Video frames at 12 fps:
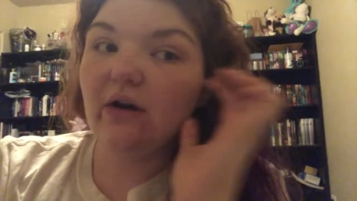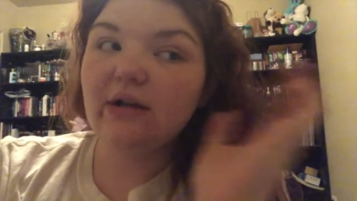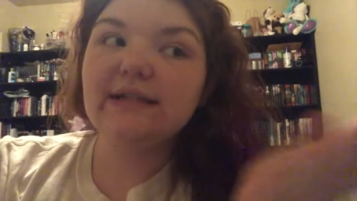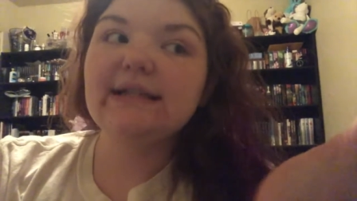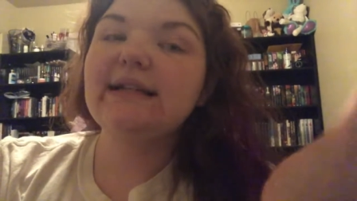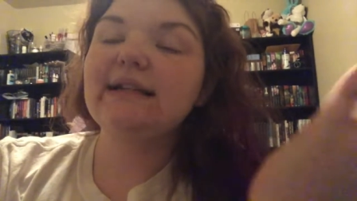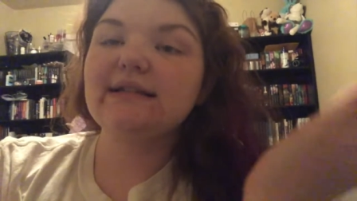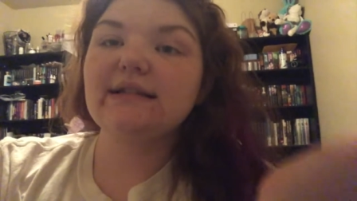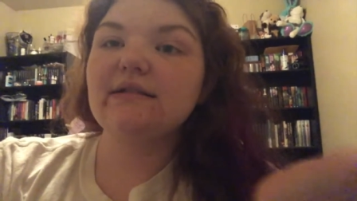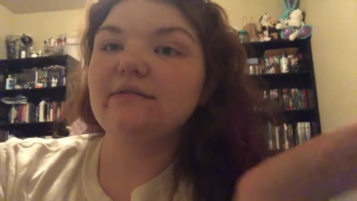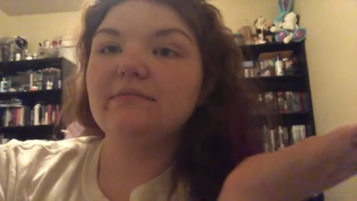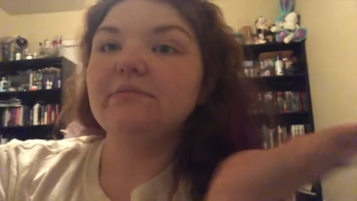Honestly, that's
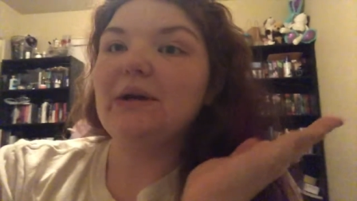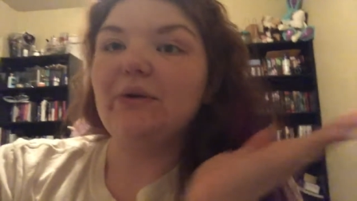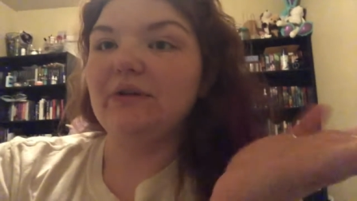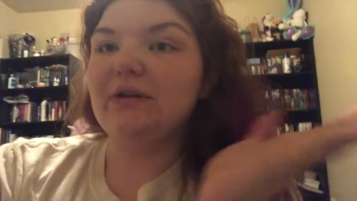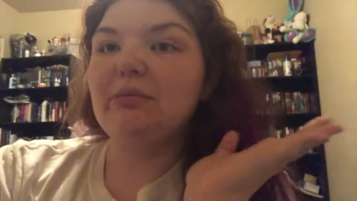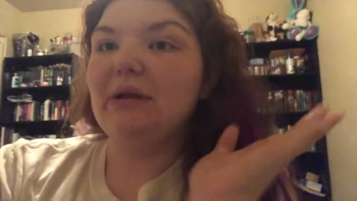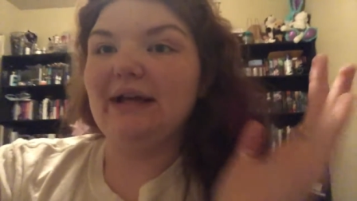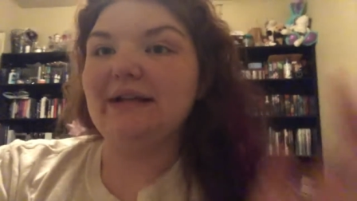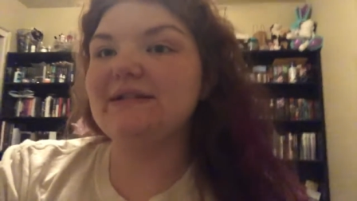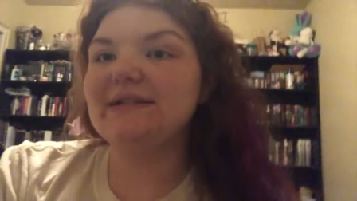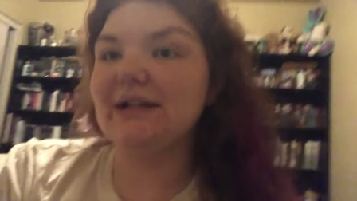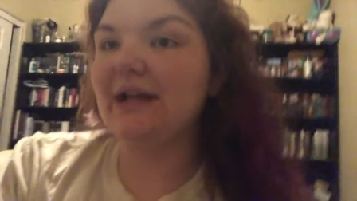my only
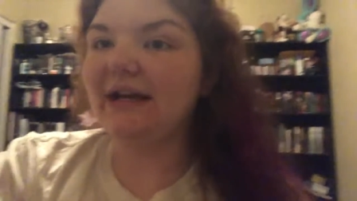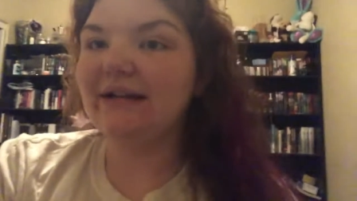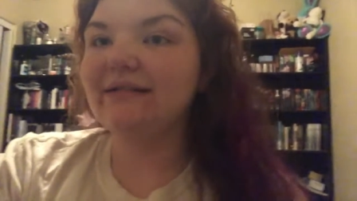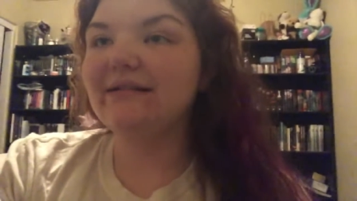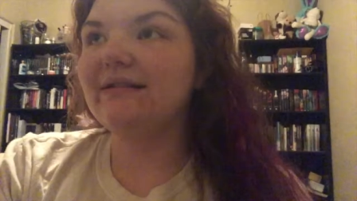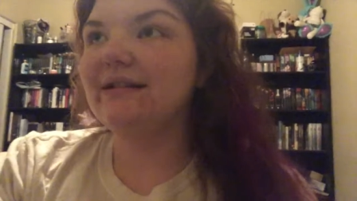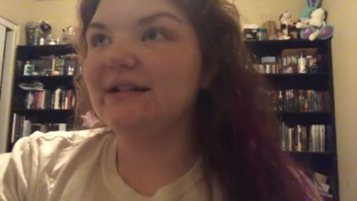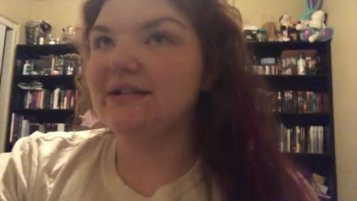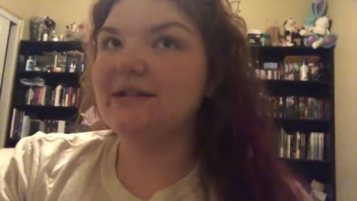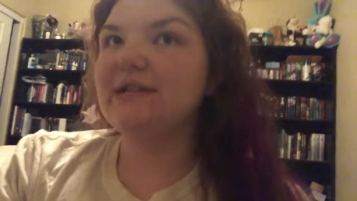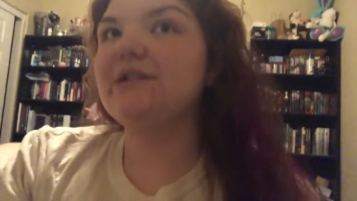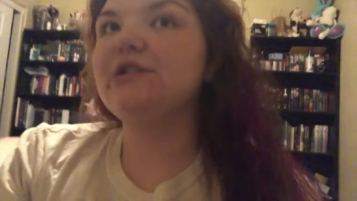plans tonight
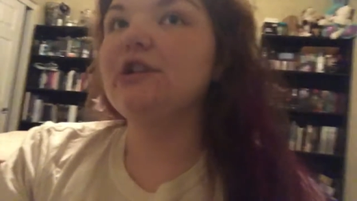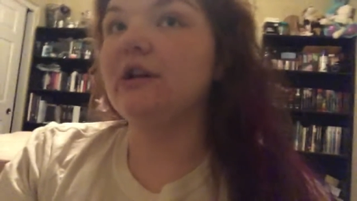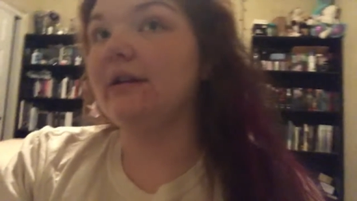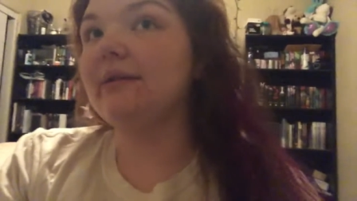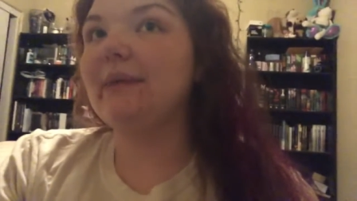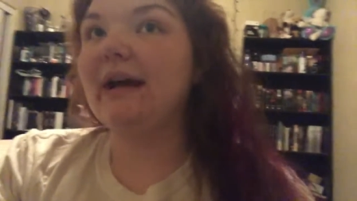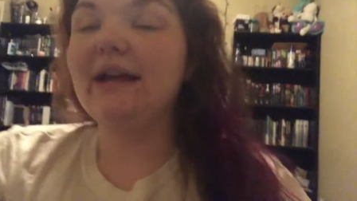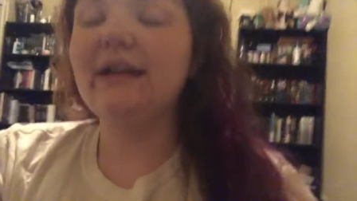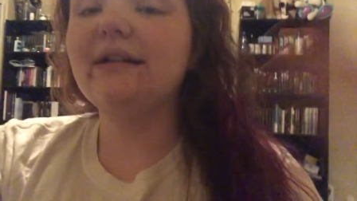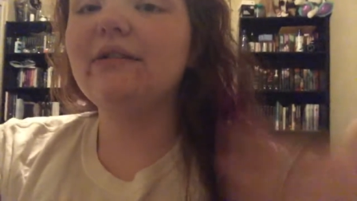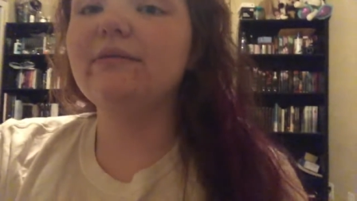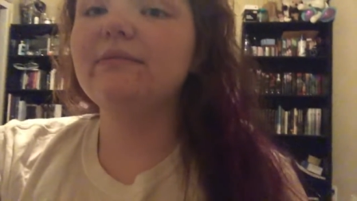is chilling. My
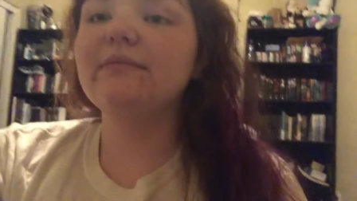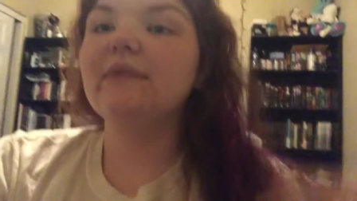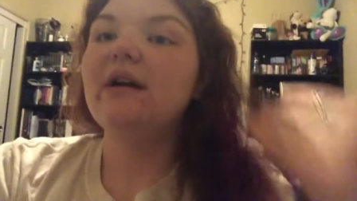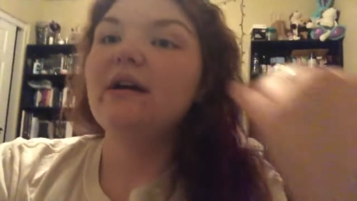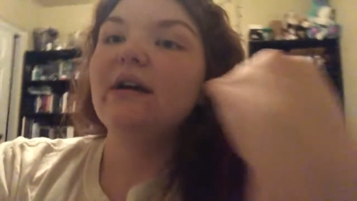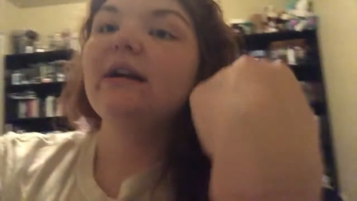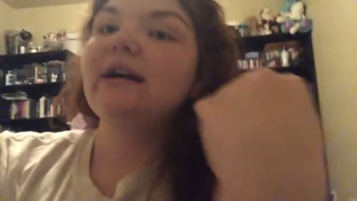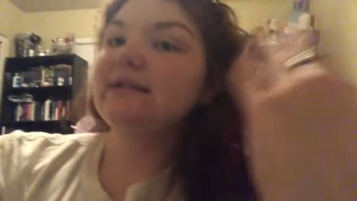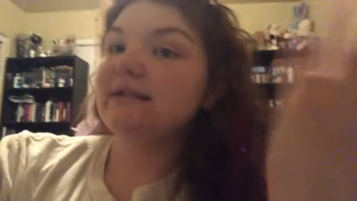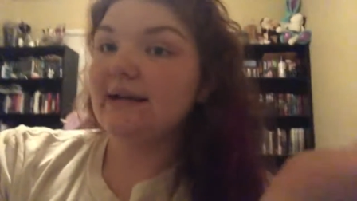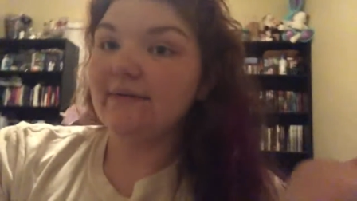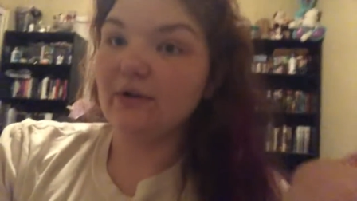
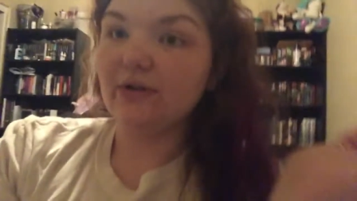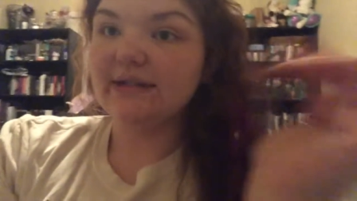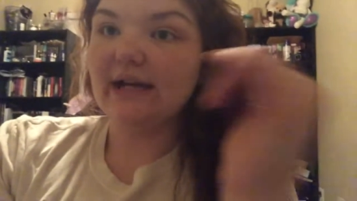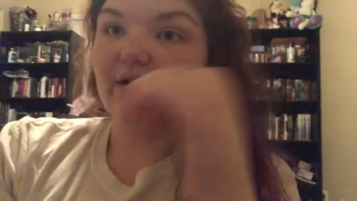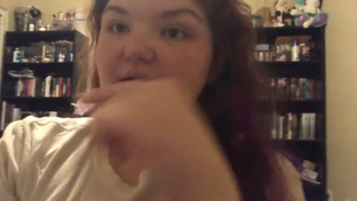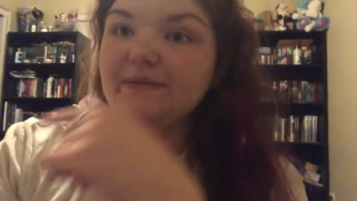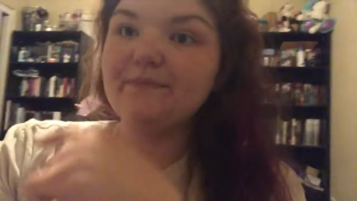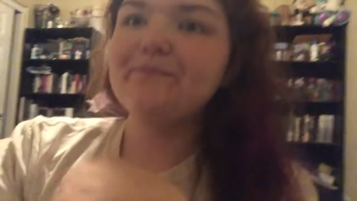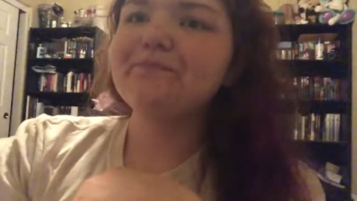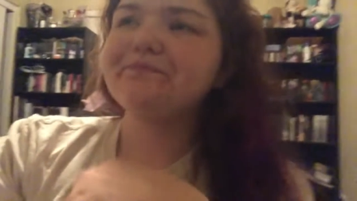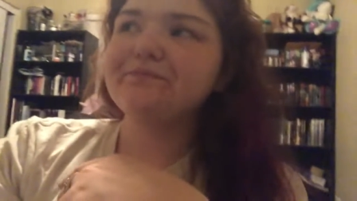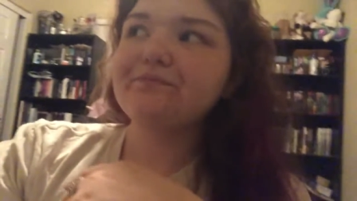cousins have Girl Scouts,
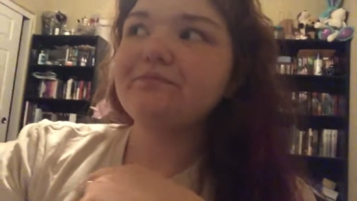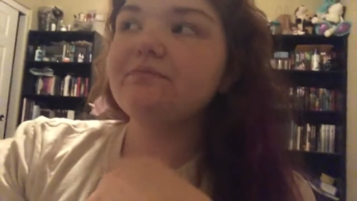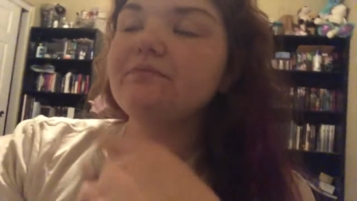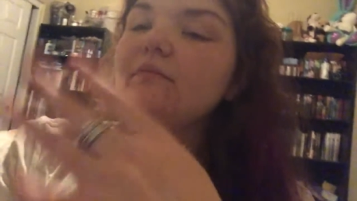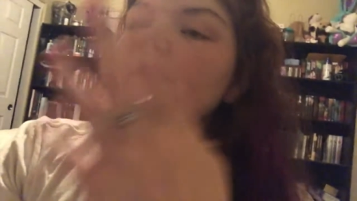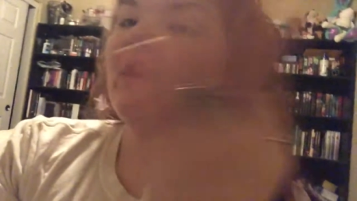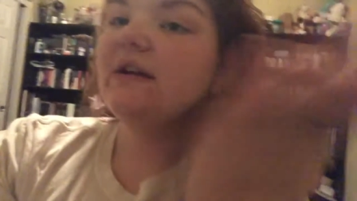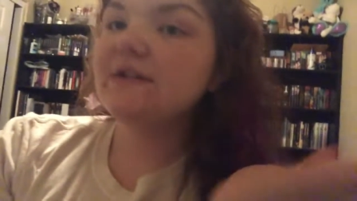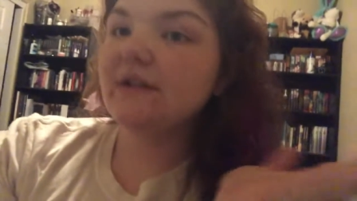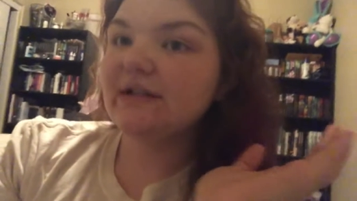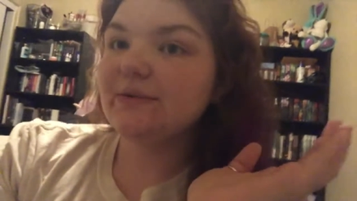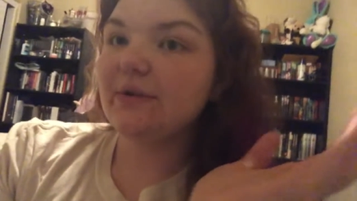
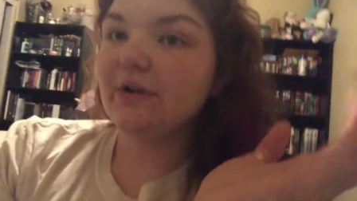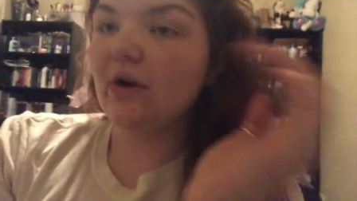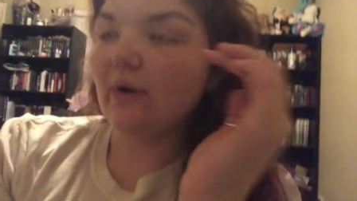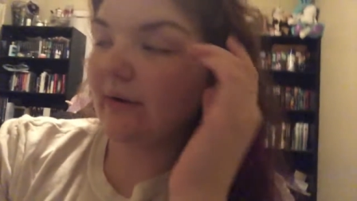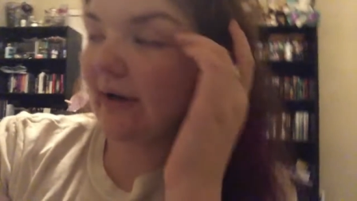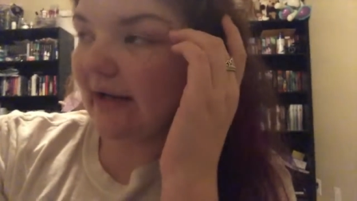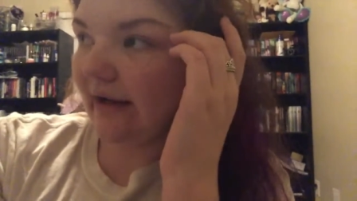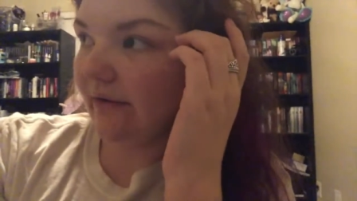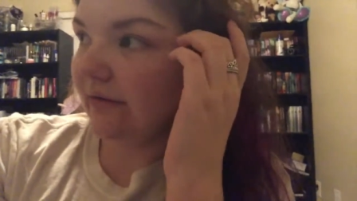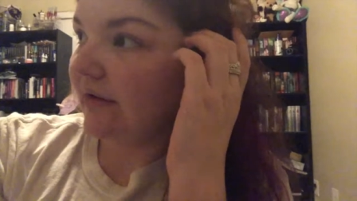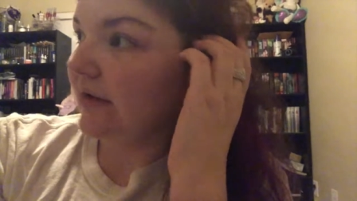so that's where they're going right now.